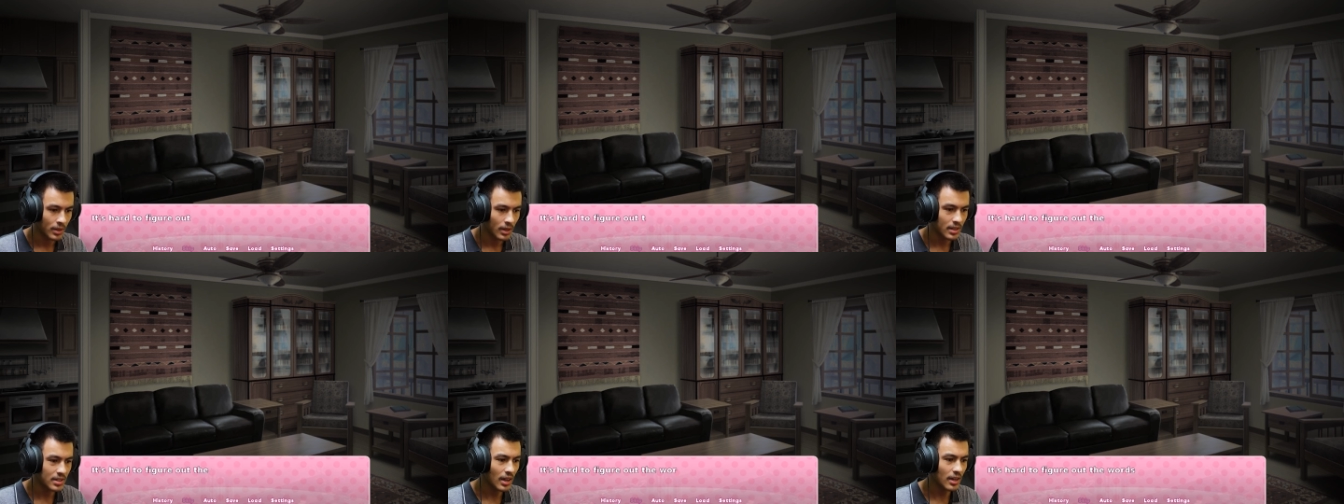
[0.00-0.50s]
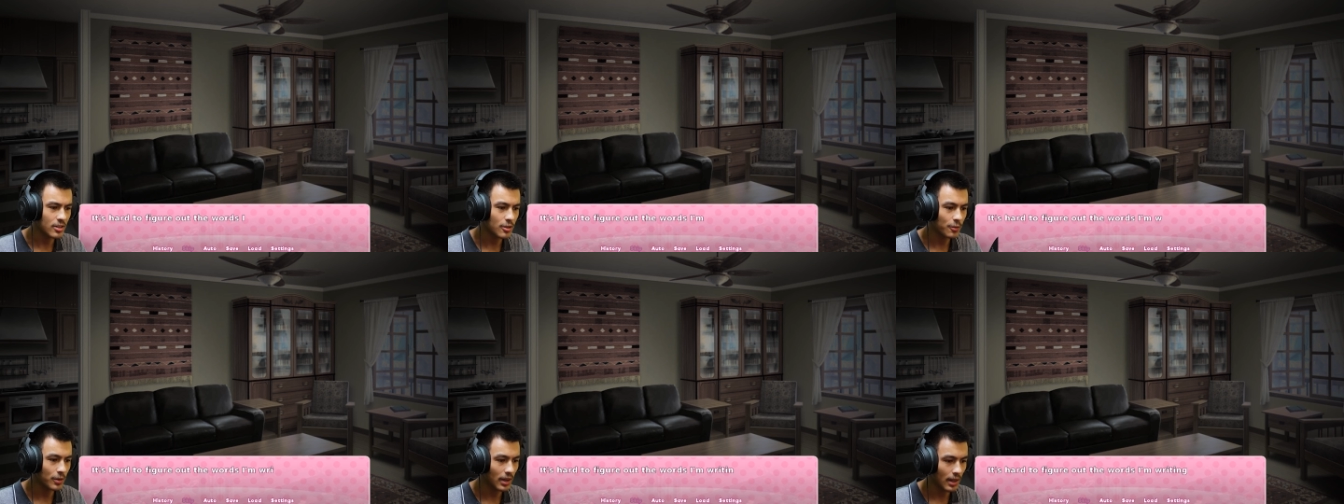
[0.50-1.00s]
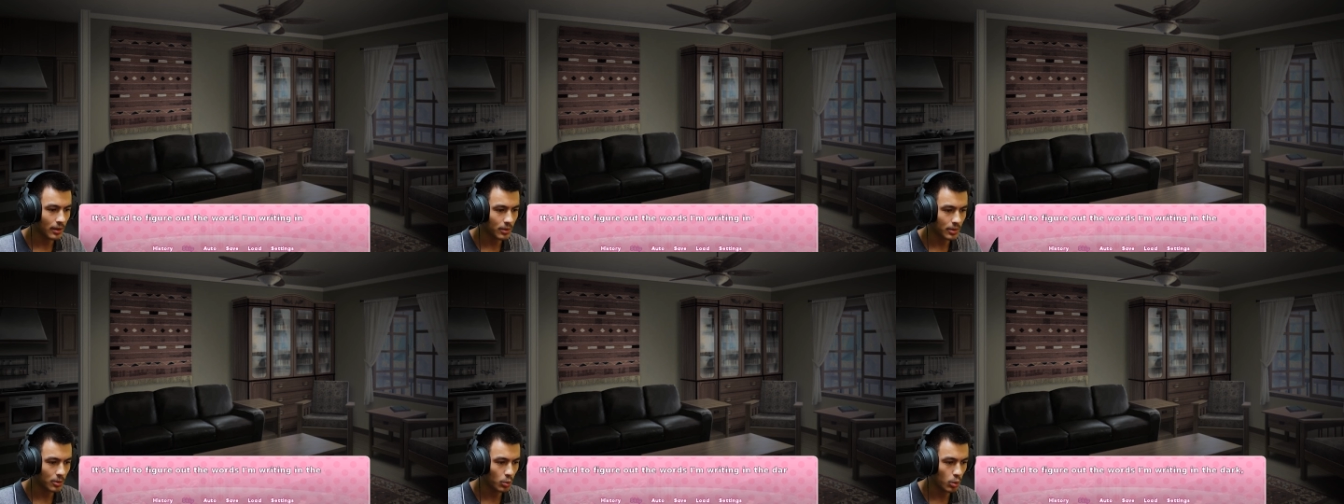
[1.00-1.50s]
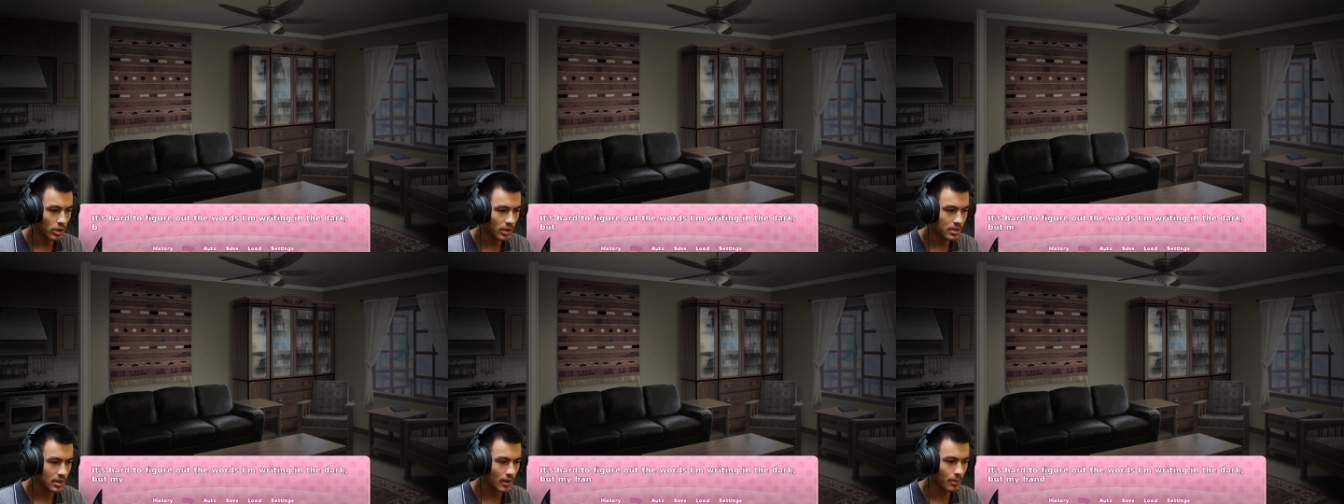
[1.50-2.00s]
It's hard to figure out the
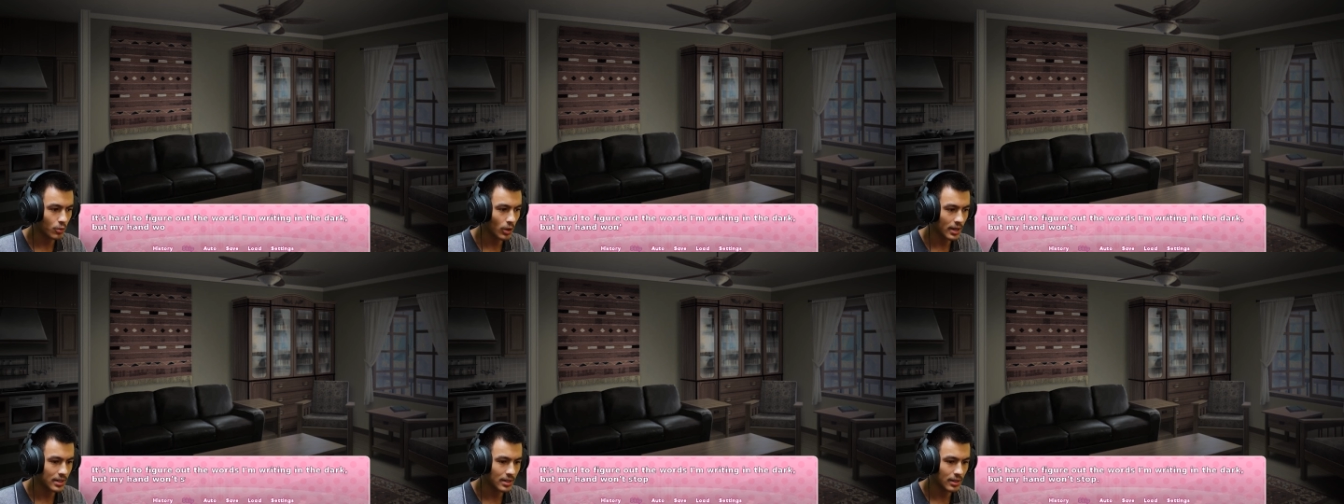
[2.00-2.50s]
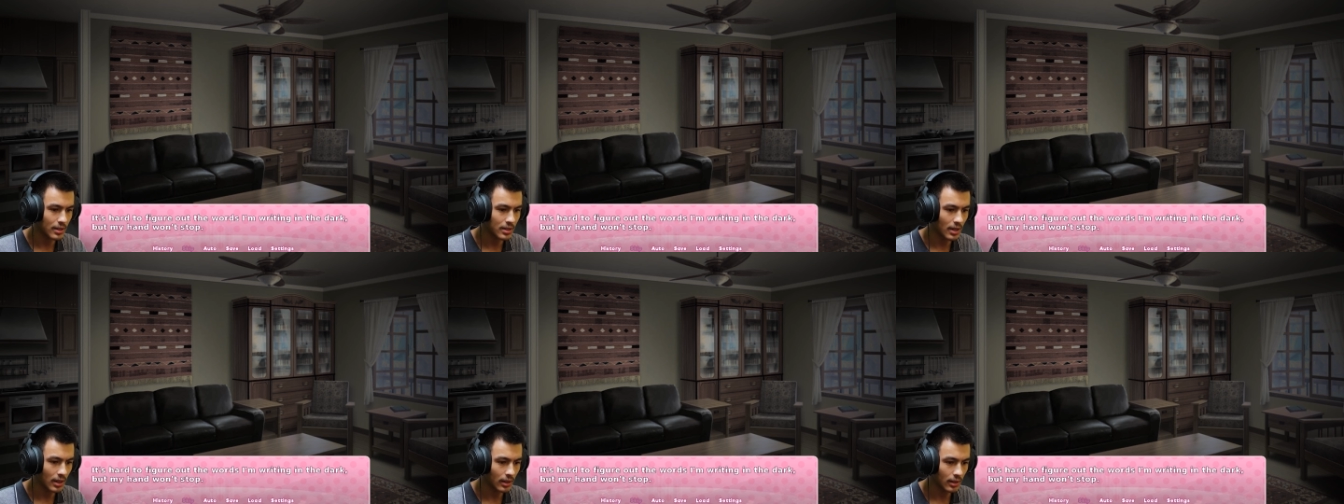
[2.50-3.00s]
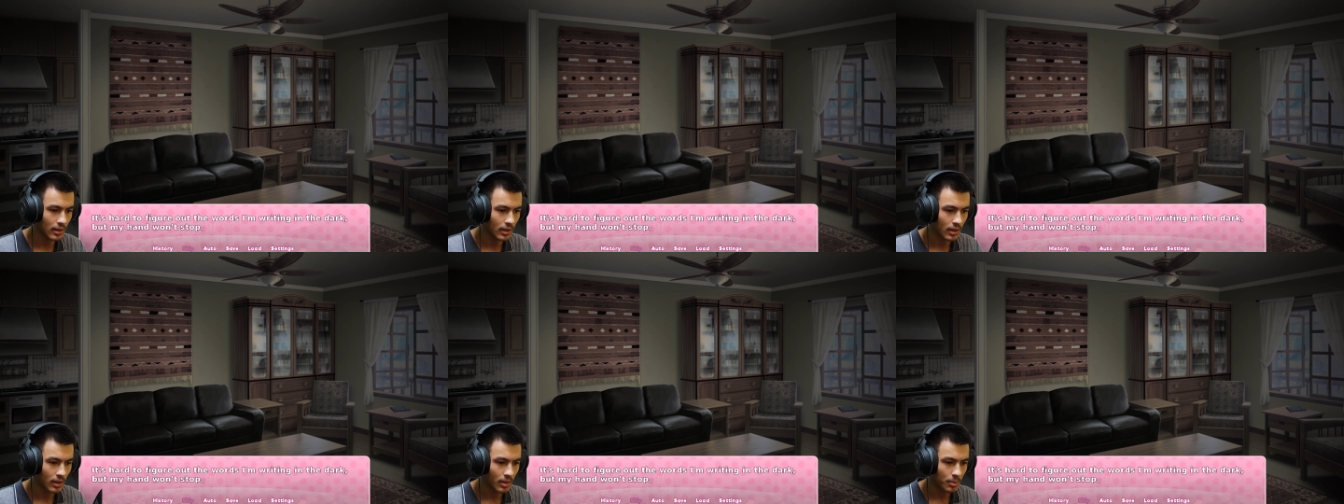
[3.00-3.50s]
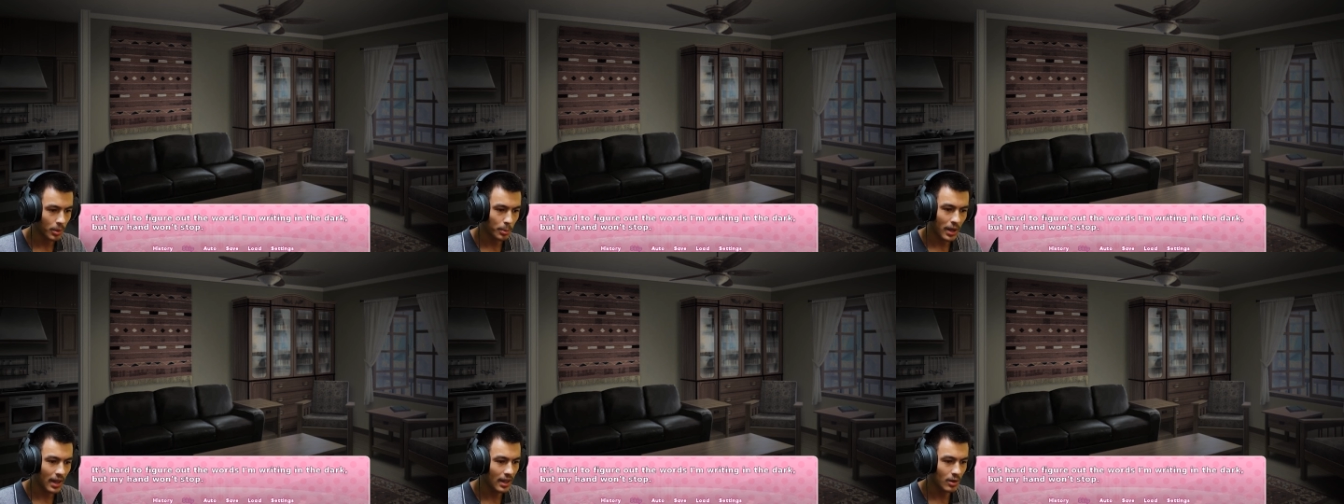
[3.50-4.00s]
words I'm writing in the dark, but my
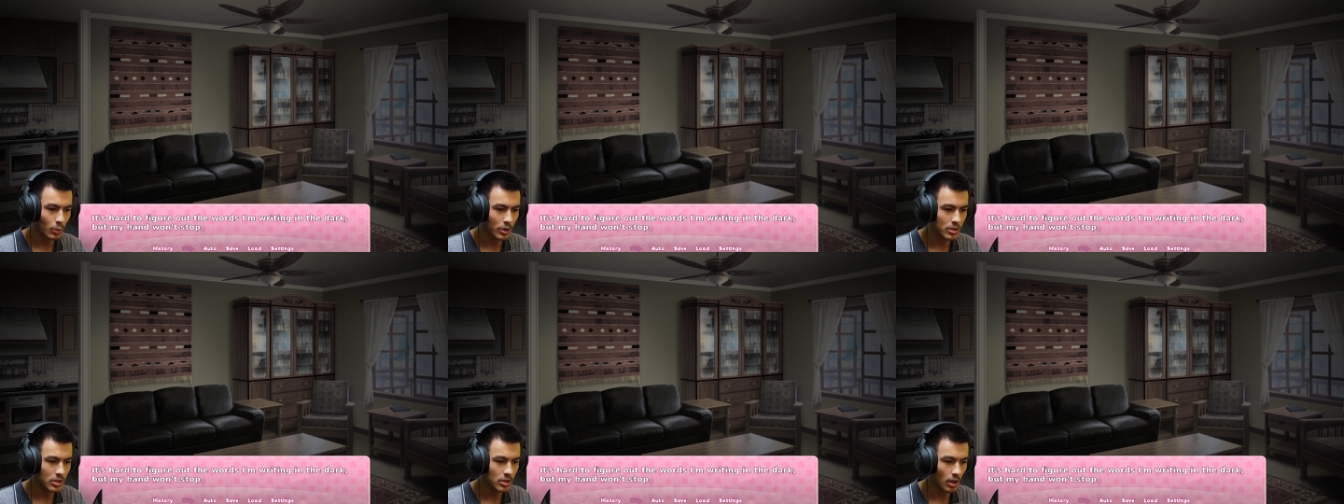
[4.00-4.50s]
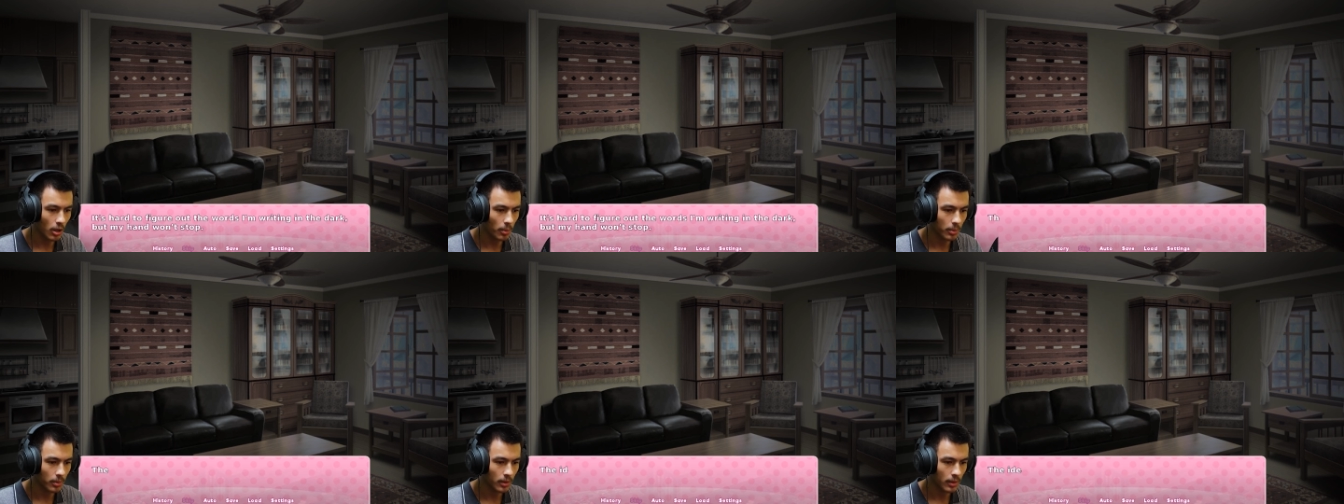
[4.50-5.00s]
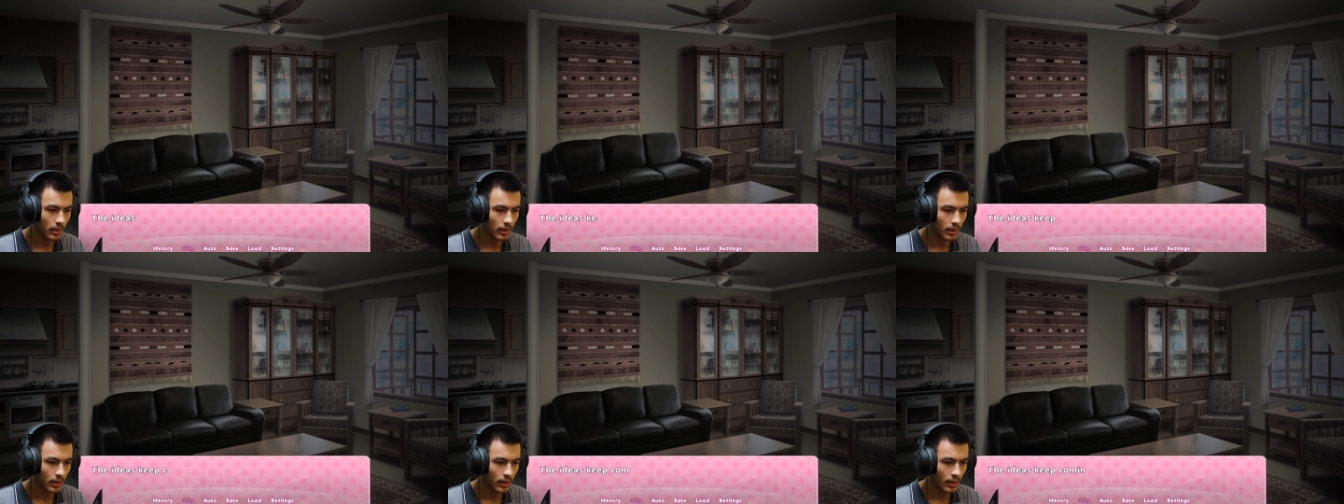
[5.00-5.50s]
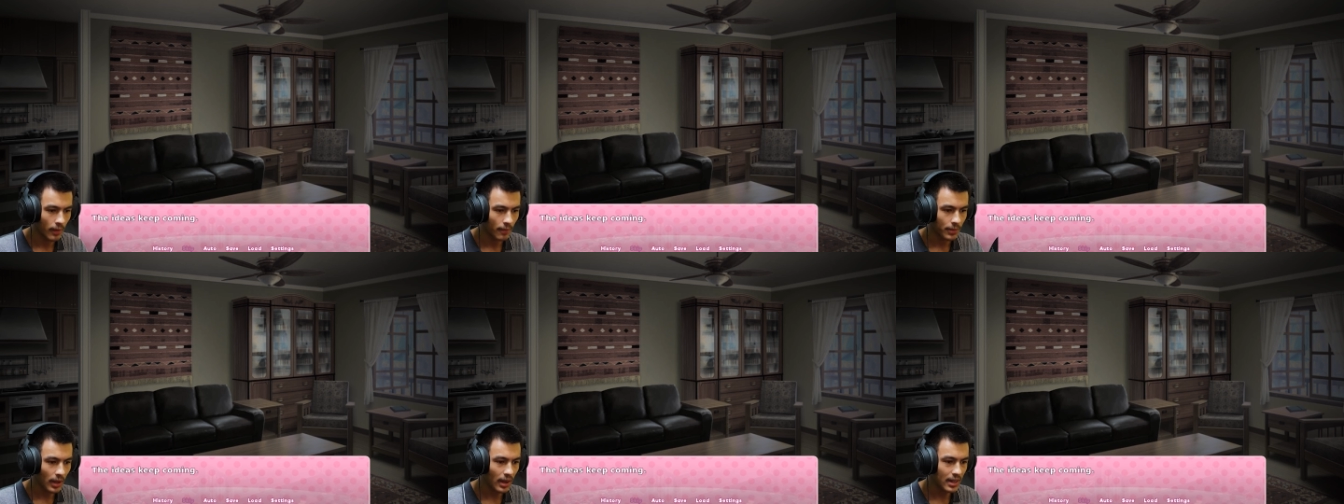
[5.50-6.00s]
hand won't stop.
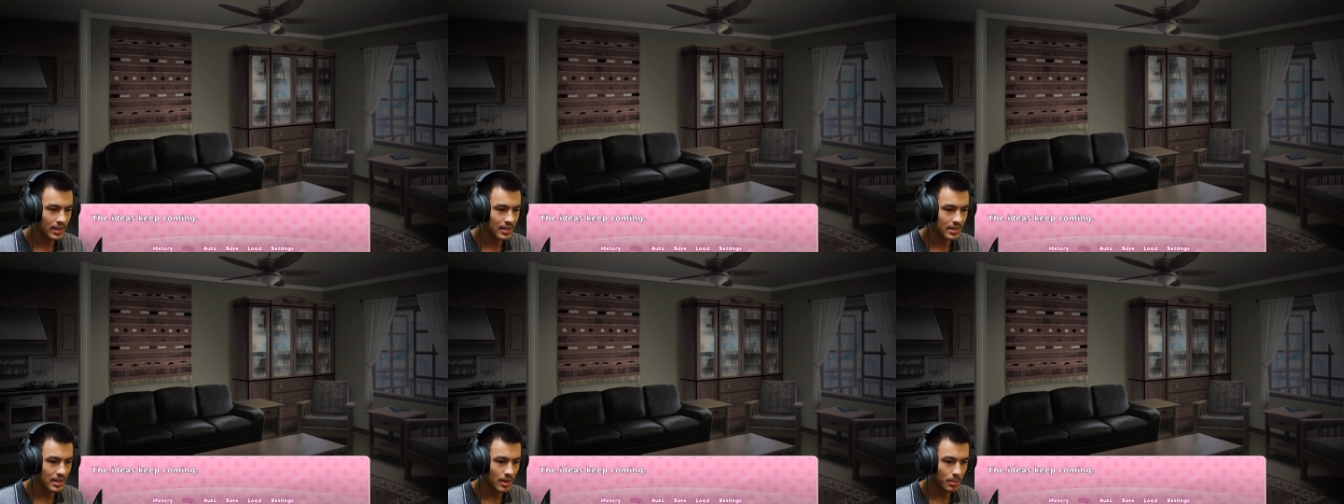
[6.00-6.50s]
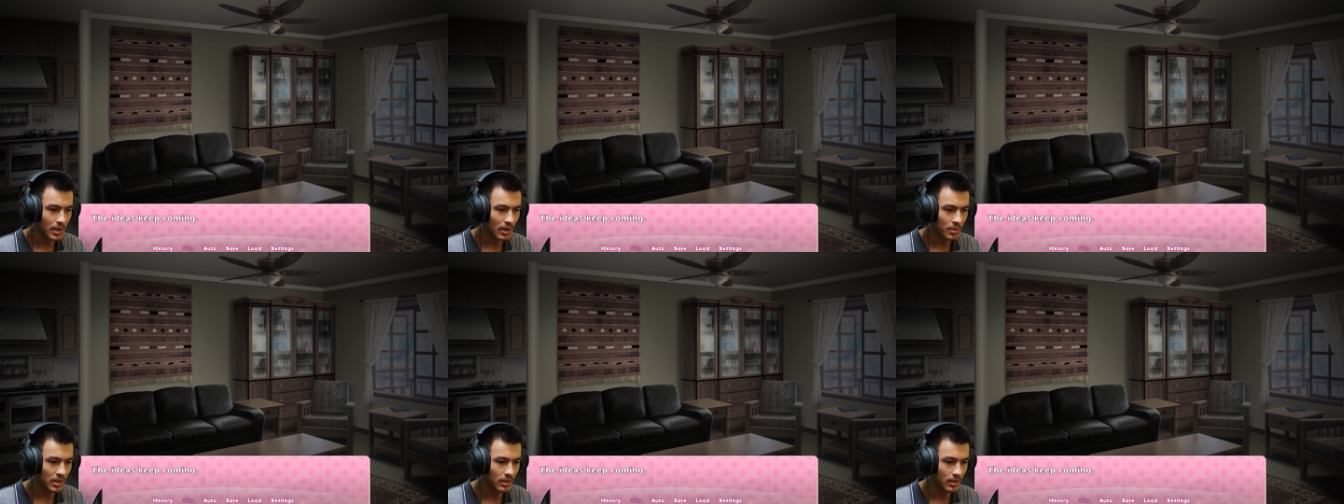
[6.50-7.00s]
The ideas keep coming.